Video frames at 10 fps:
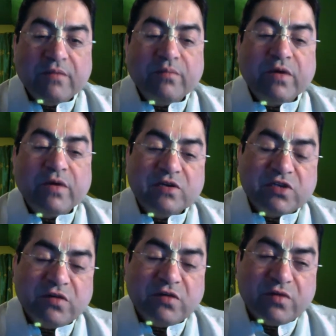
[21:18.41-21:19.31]
by the mercy
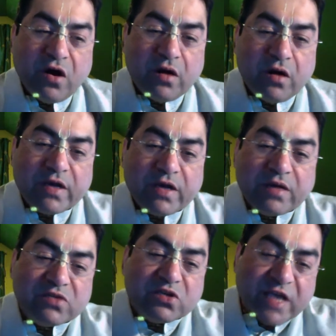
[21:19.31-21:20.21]
of the Lord, becomes a
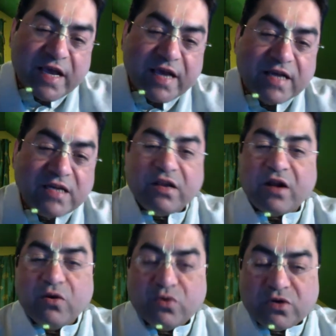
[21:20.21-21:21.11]
secondary
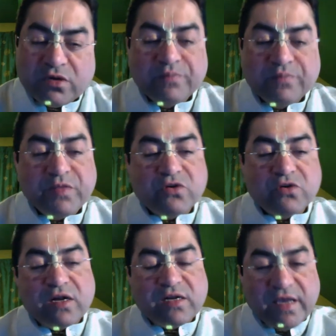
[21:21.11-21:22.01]
route to
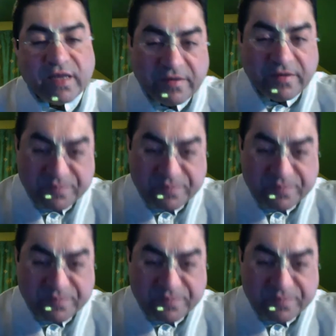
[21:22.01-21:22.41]
attaining